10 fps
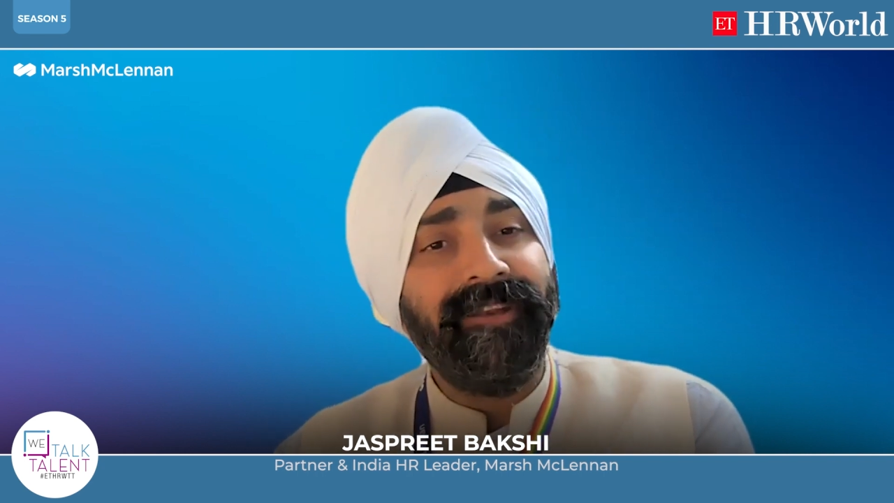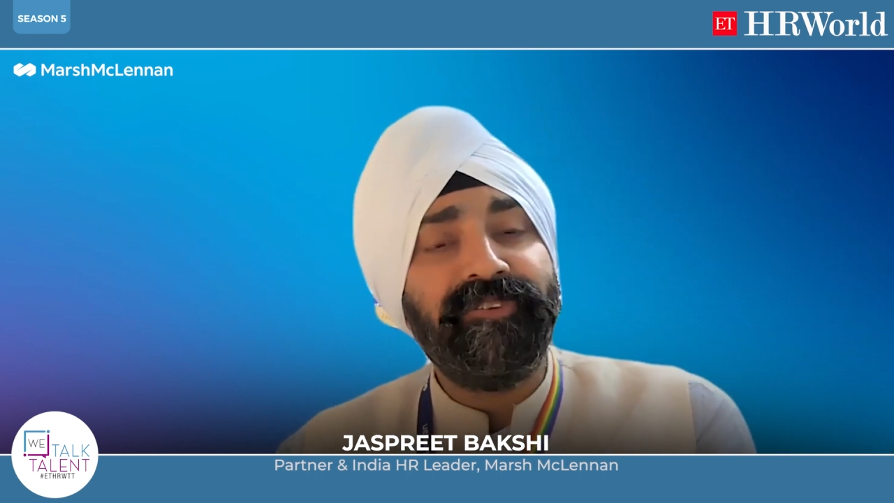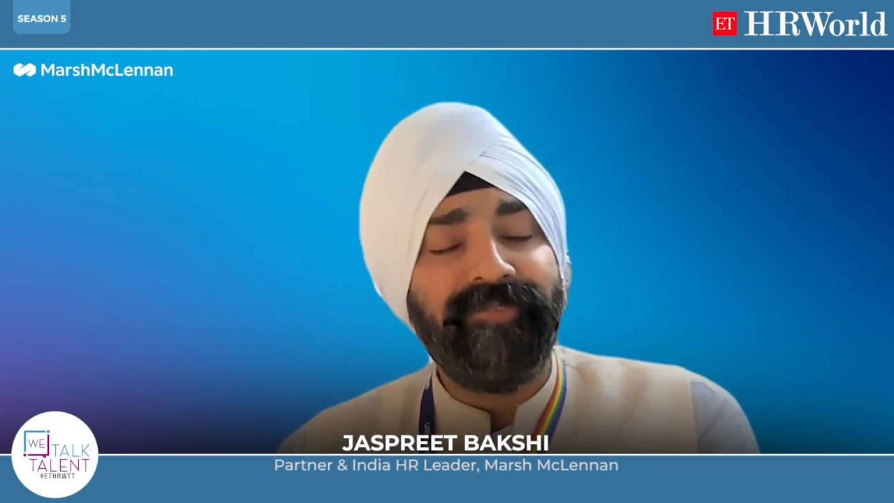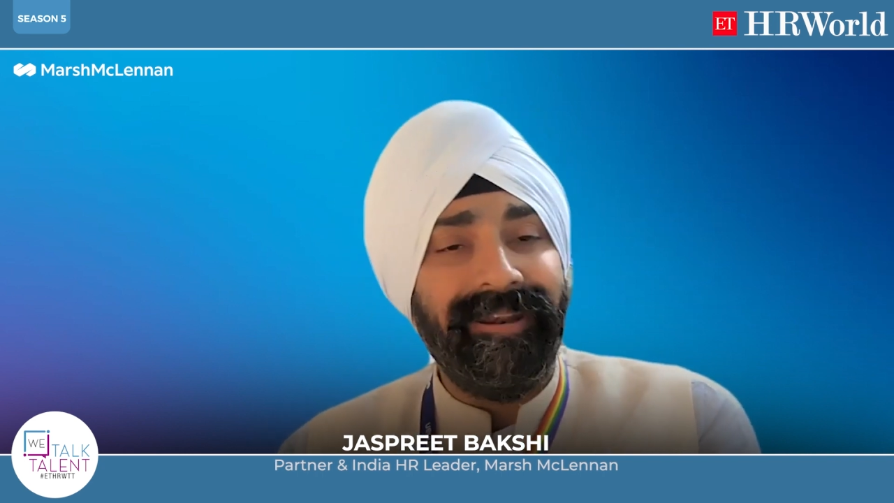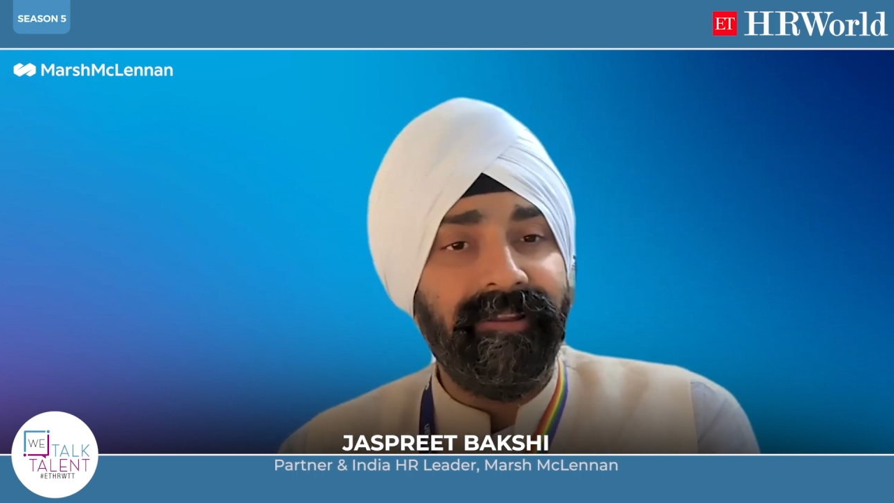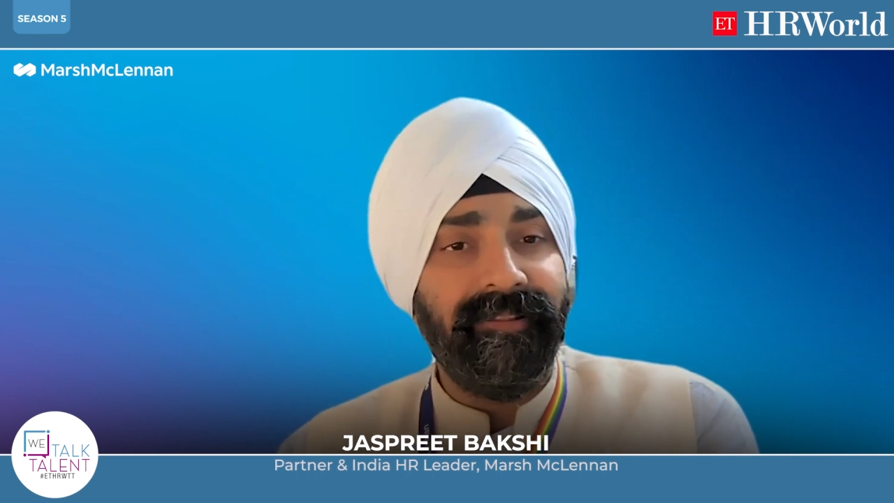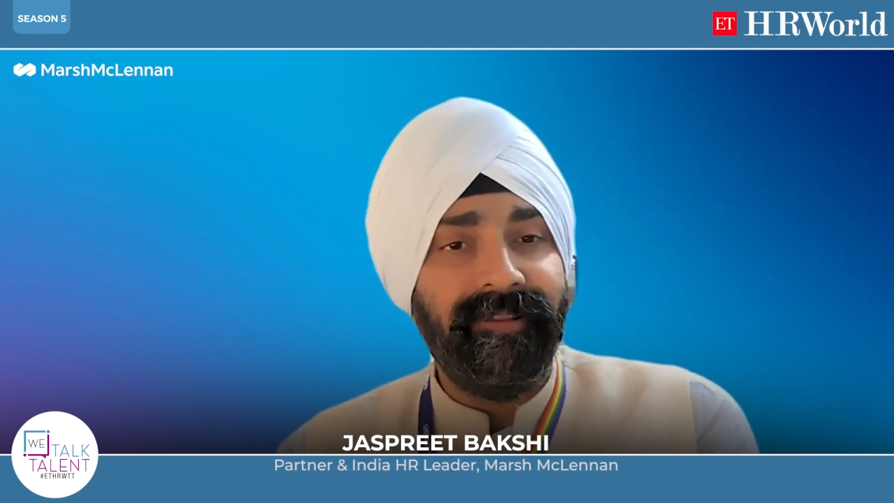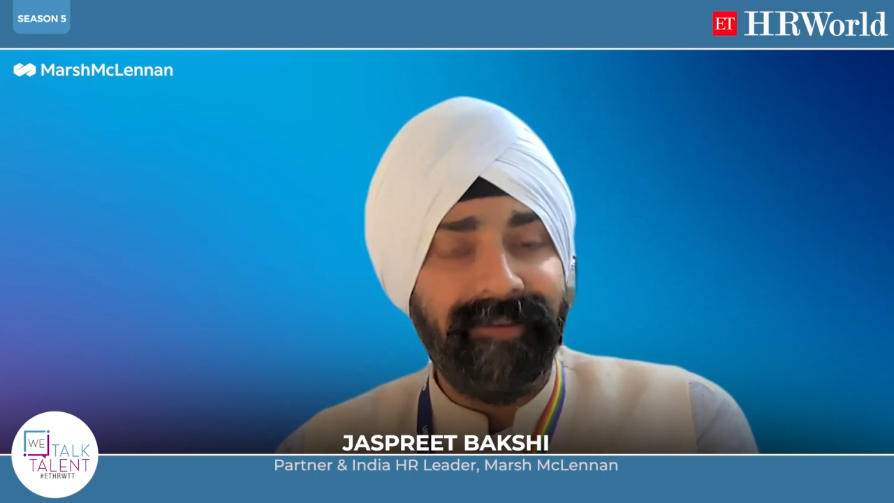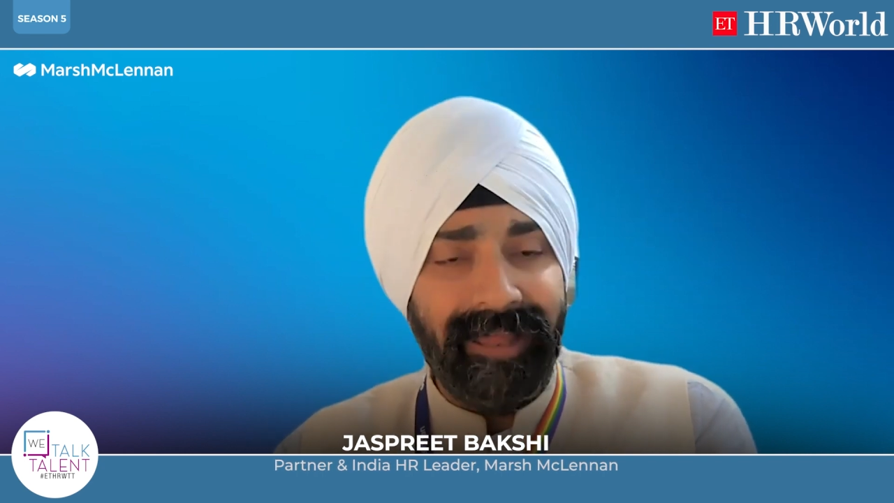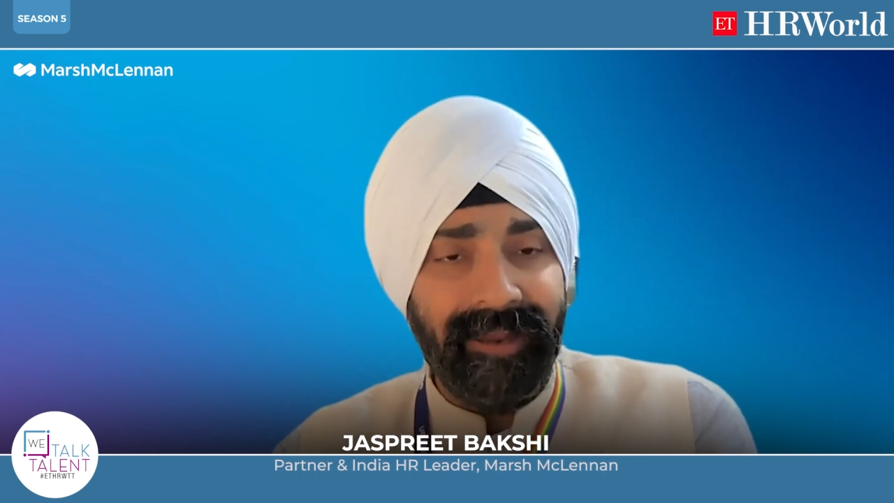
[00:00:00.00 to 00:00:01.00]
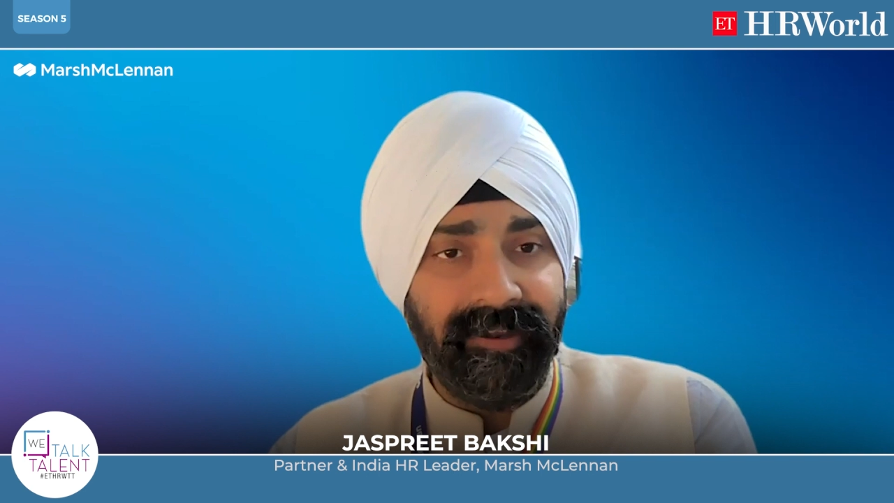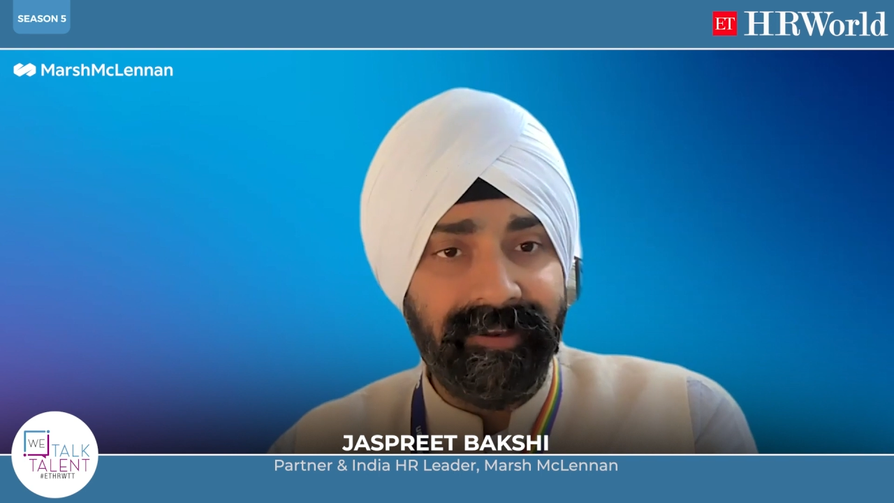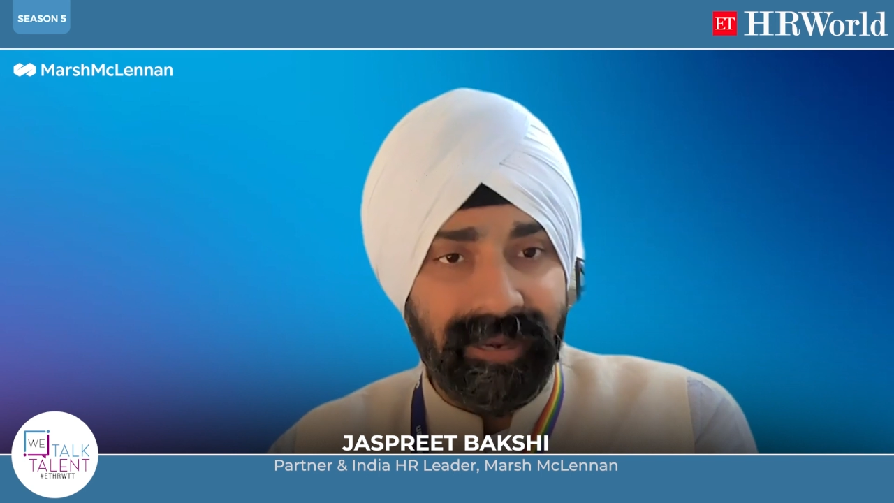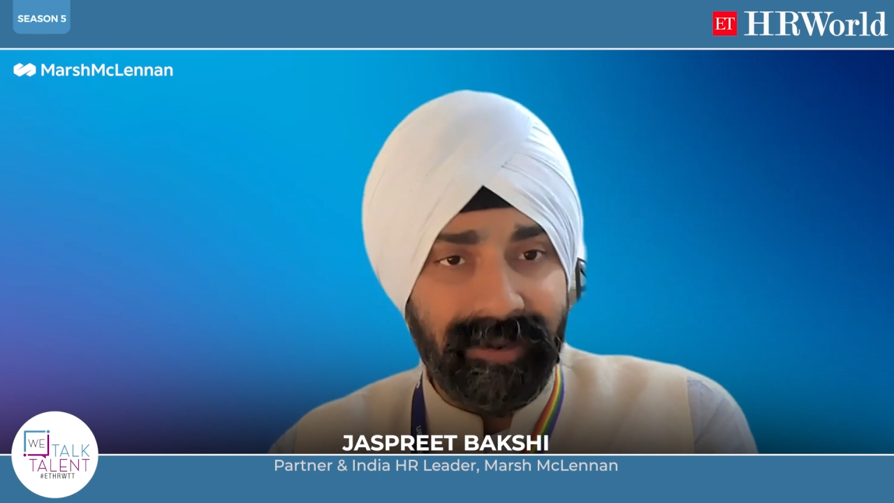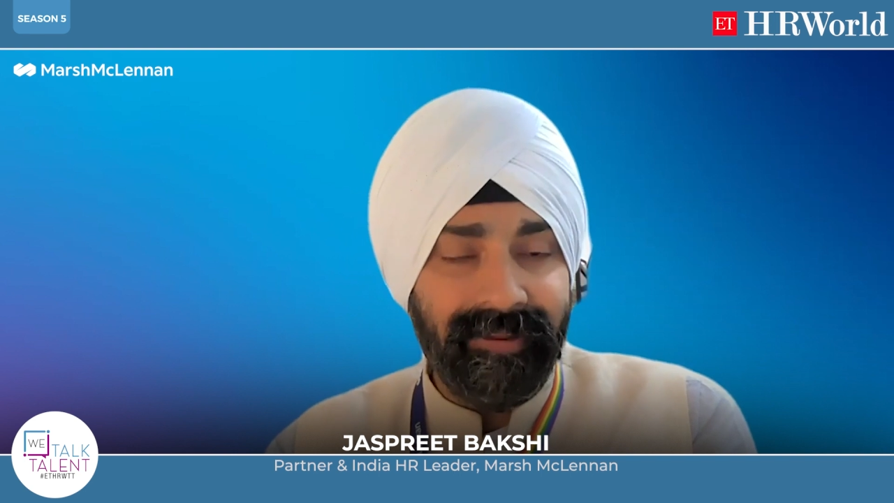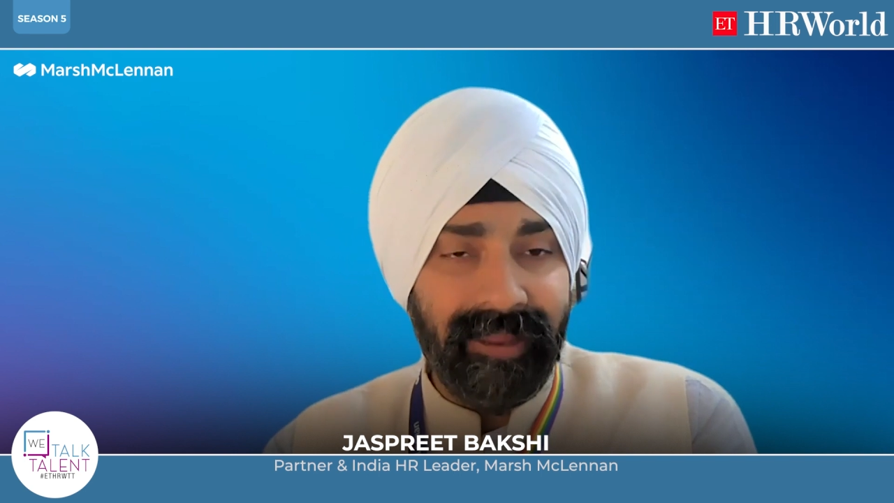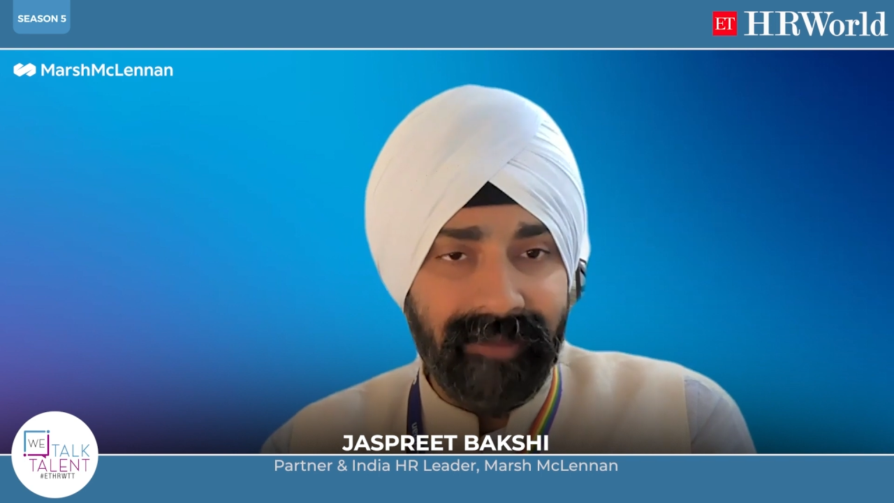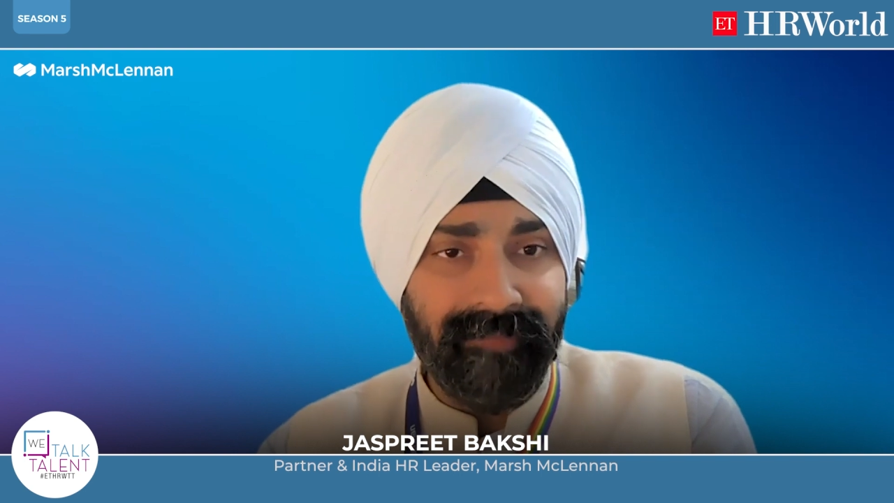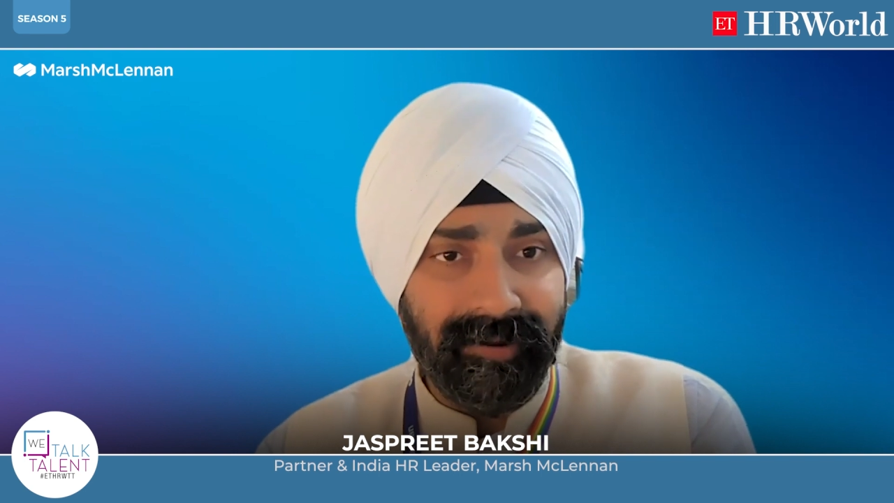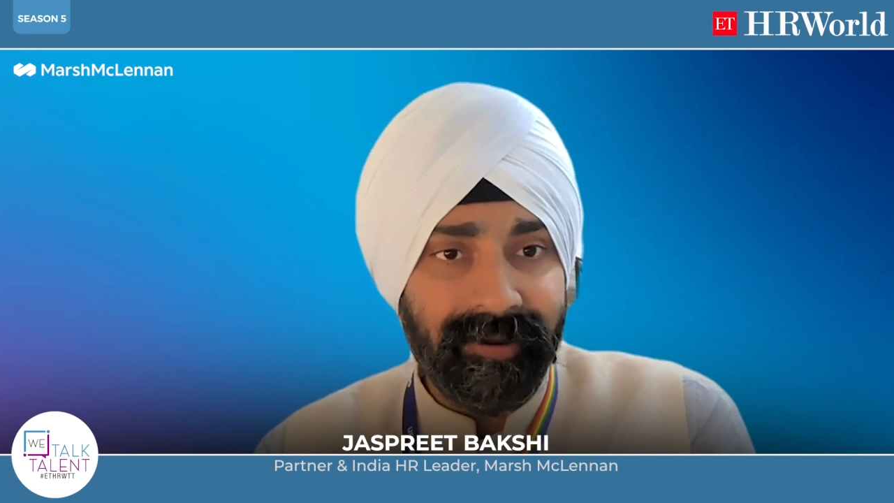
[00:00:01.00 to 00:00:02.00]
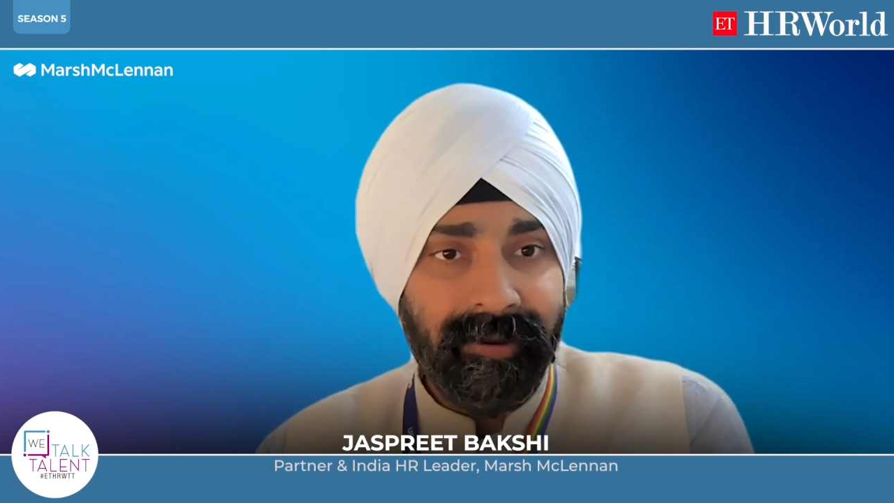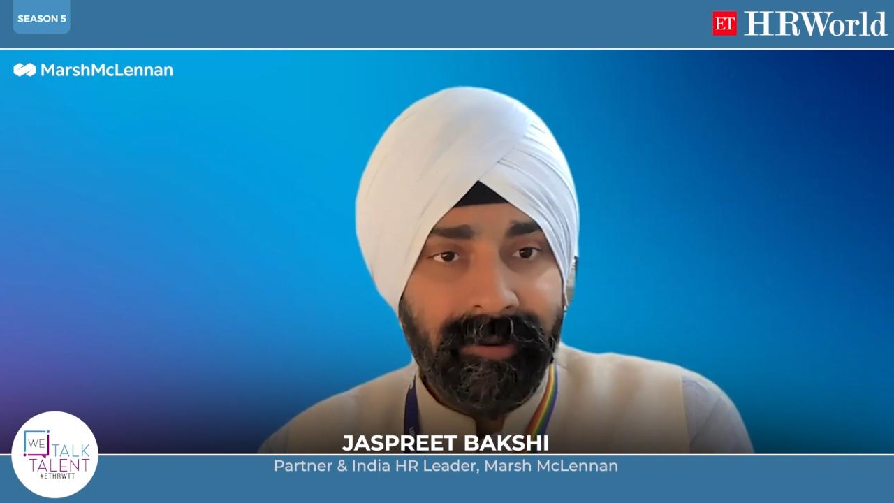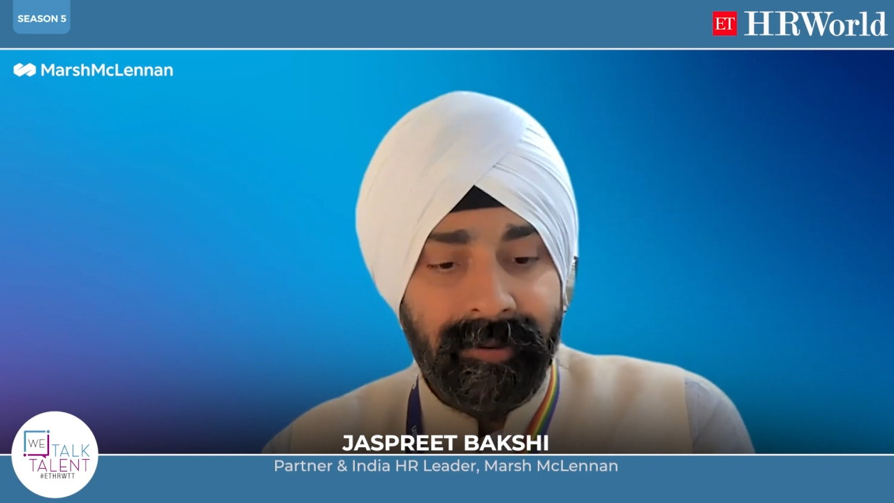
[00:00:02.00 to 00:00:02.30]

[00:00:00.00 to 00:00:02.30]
and strengthen the talent that we have here.